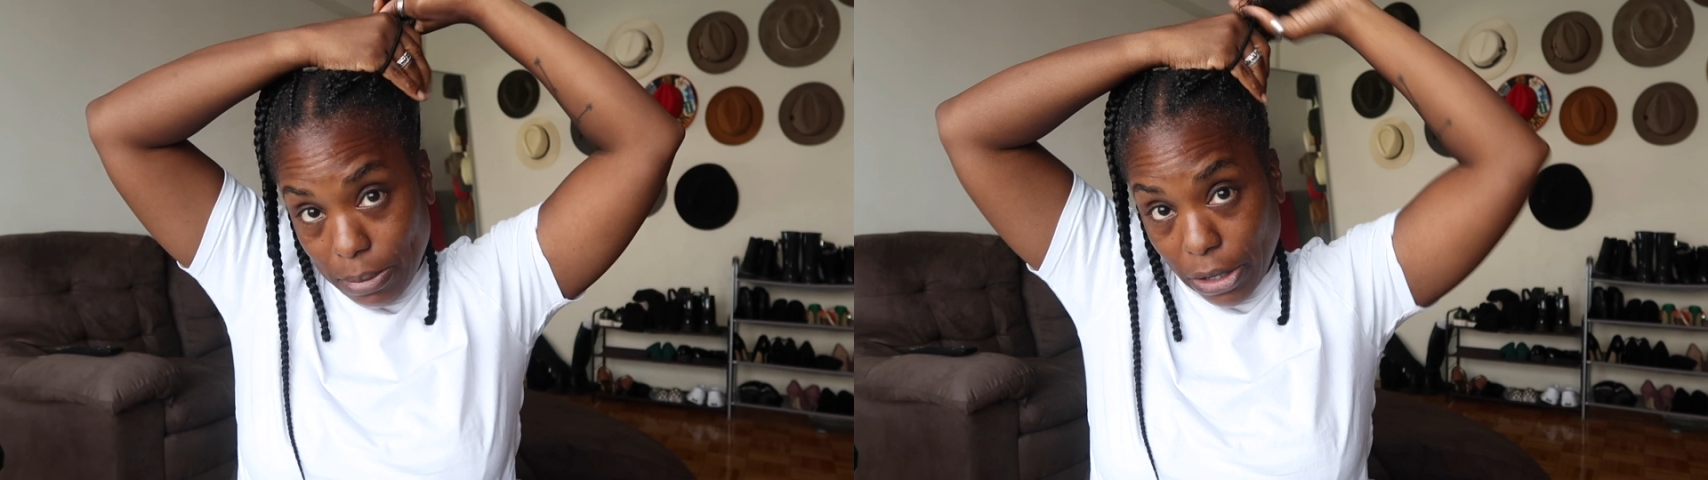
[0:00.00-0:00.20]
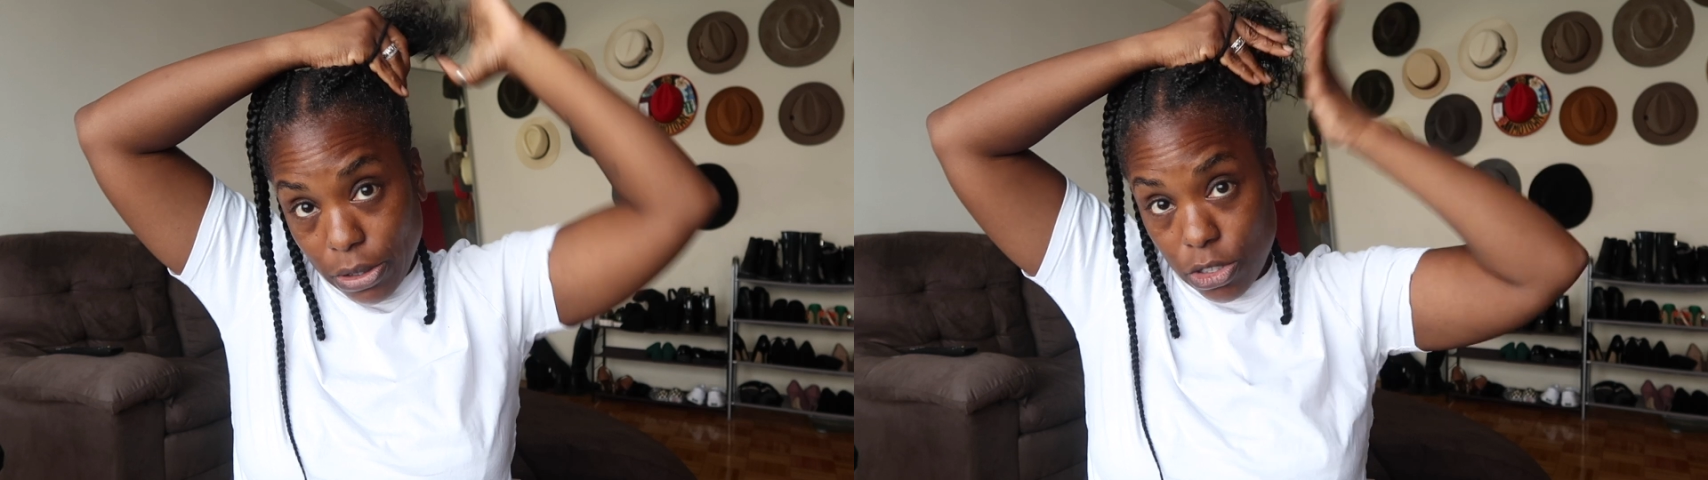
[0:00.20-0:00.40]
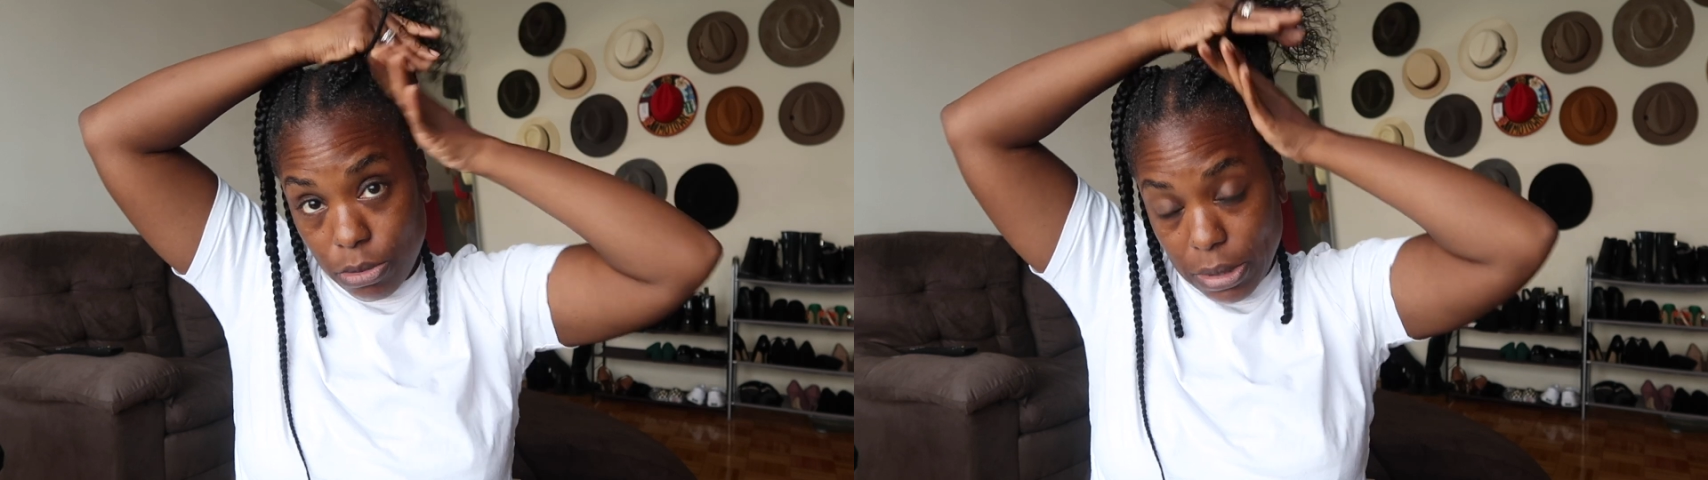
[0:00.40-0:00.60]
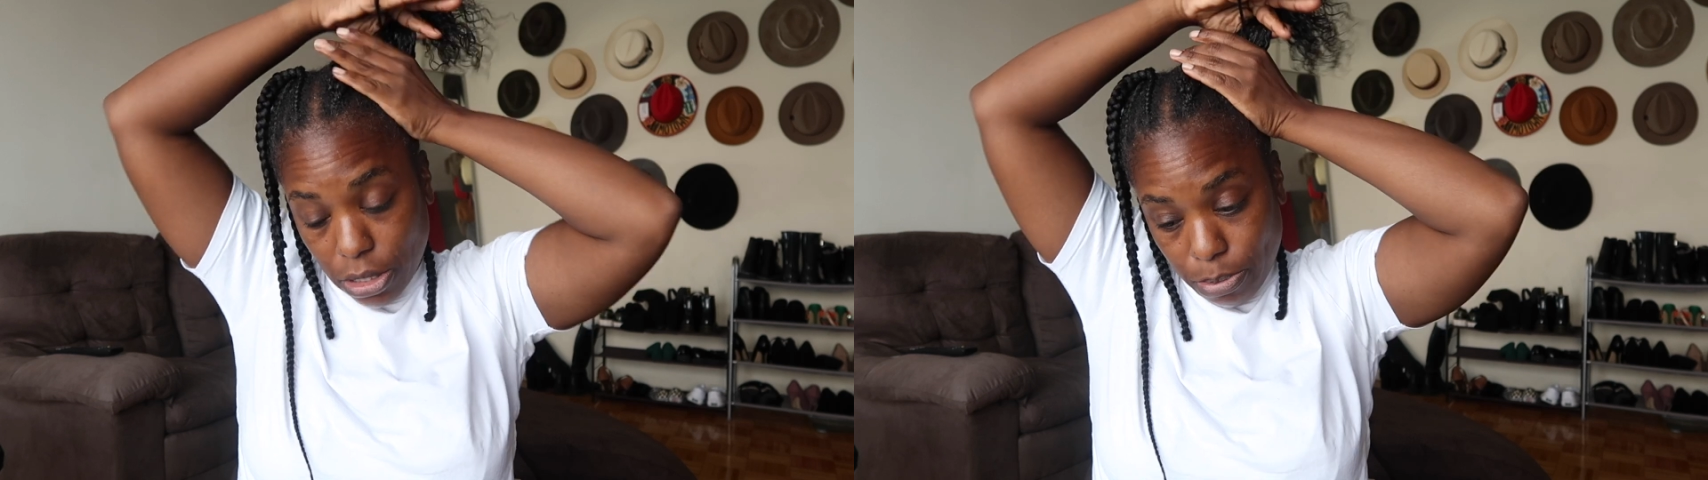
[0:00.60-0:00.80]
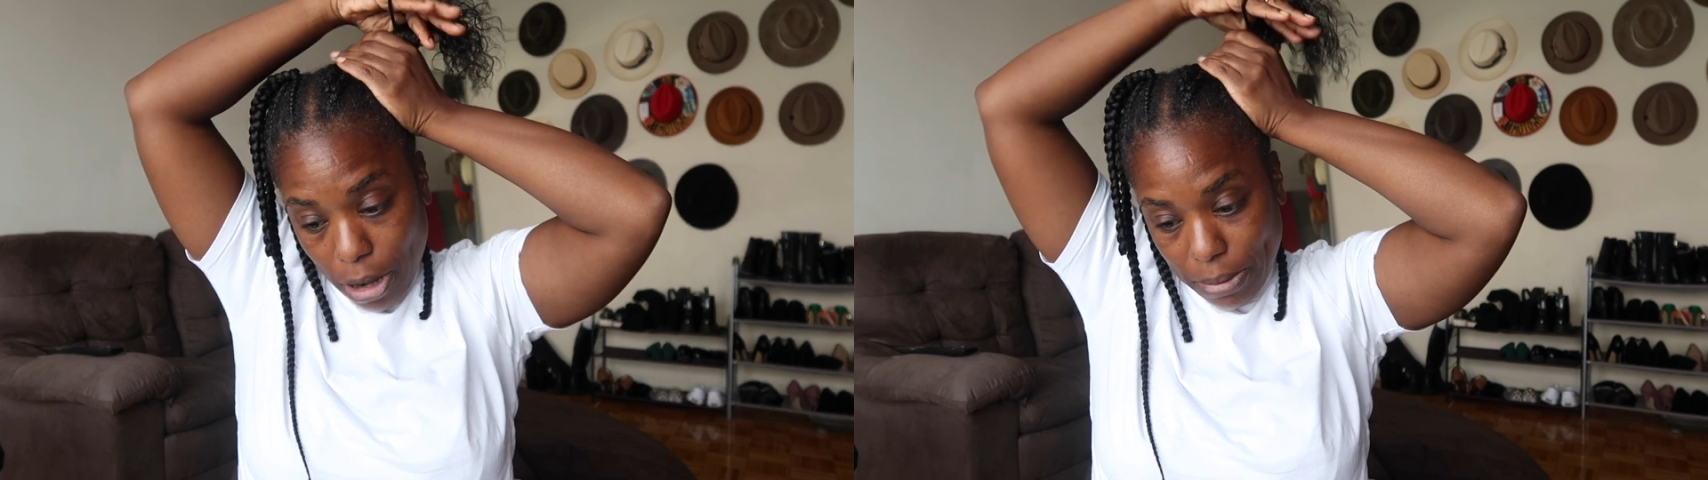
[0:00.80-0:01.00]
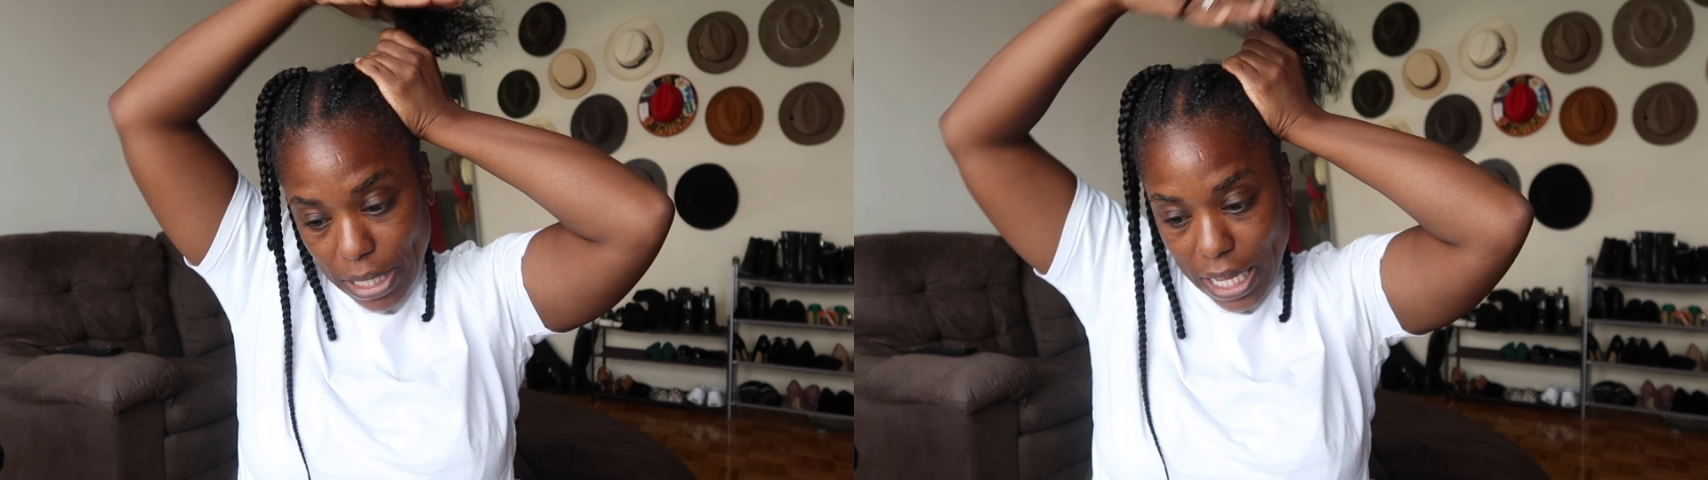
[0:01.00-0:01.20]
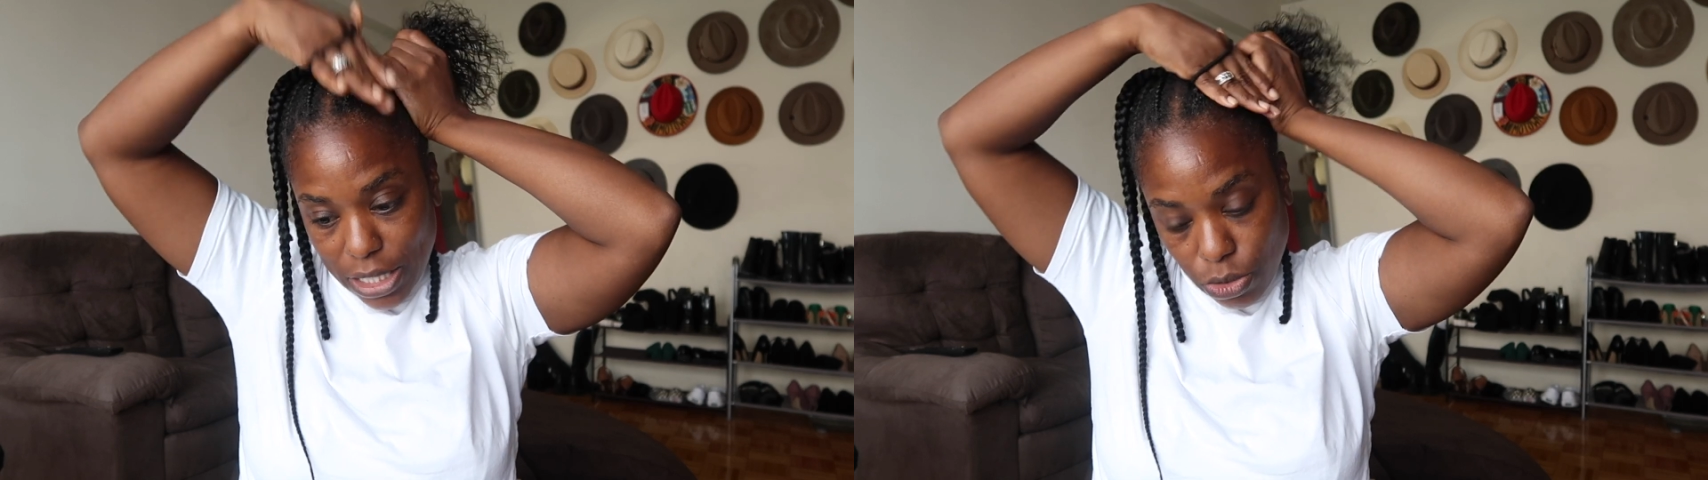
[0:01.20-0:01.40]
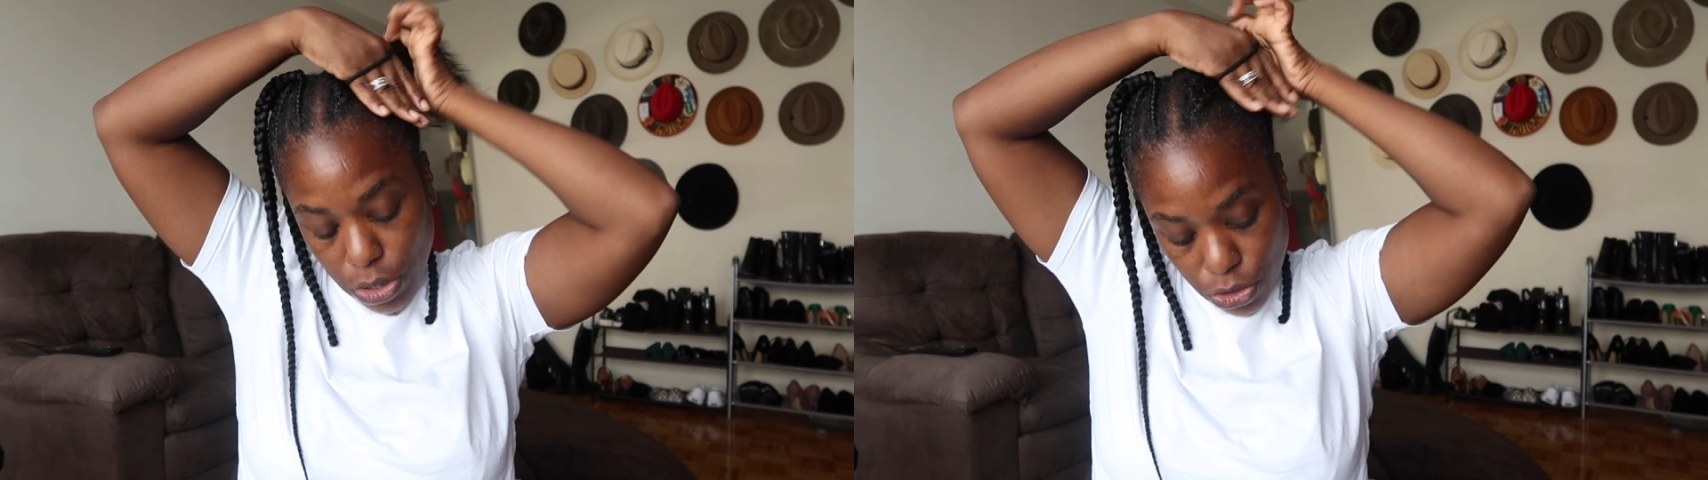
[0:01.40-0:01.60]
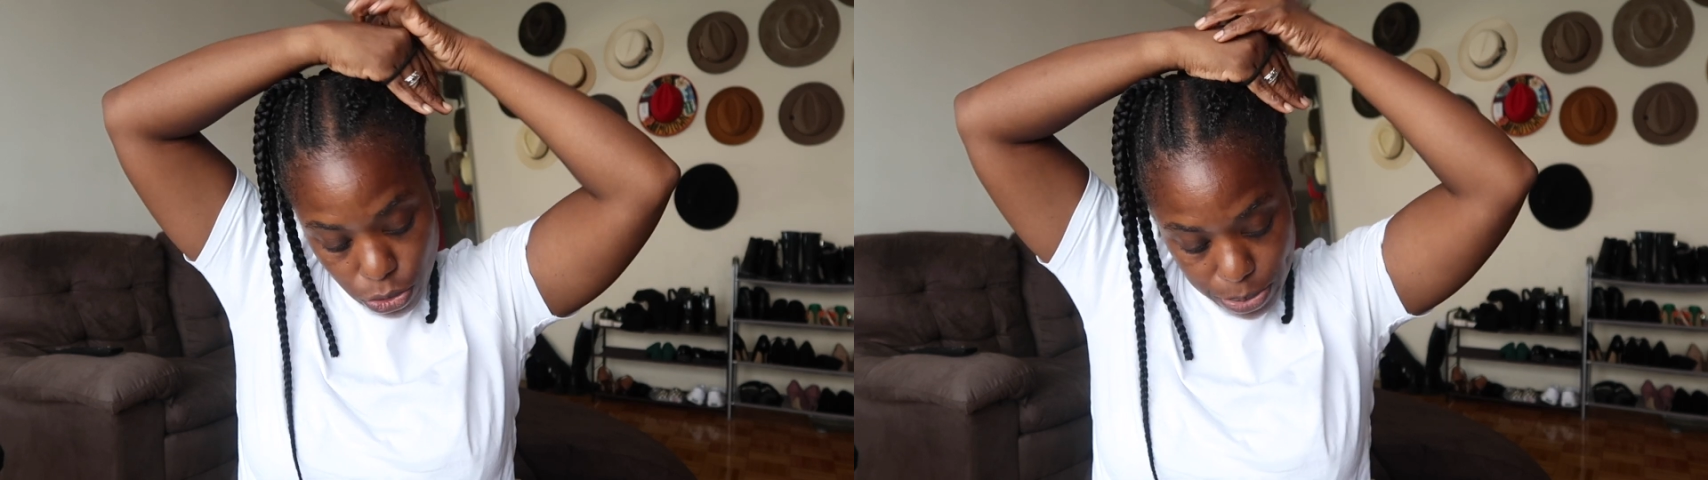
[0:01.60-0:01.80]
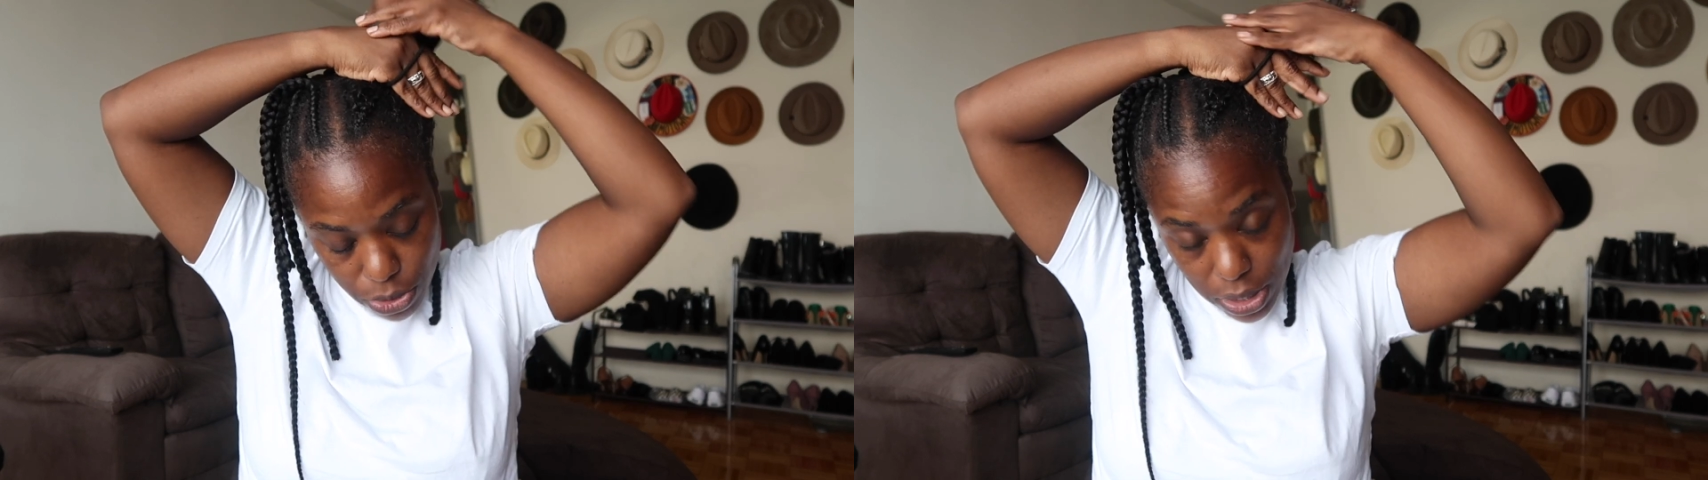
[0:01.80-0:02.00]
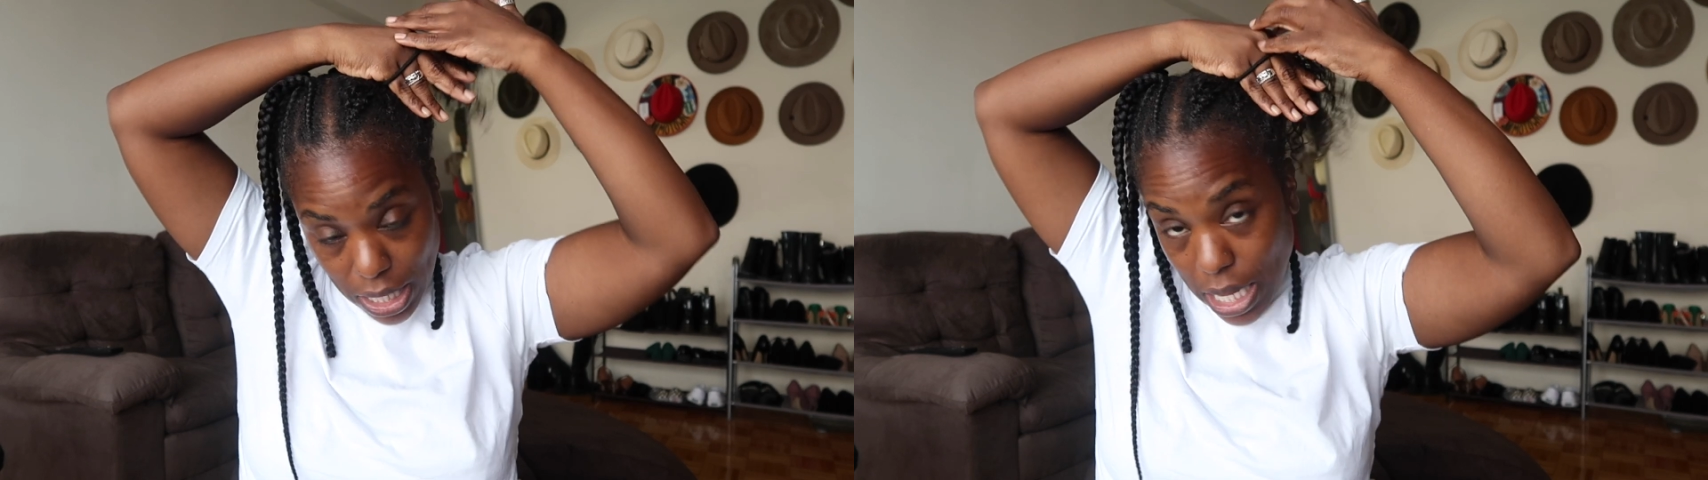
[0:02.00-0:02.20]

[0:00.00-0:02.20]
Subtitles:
my grocery bill probably has quadrupled.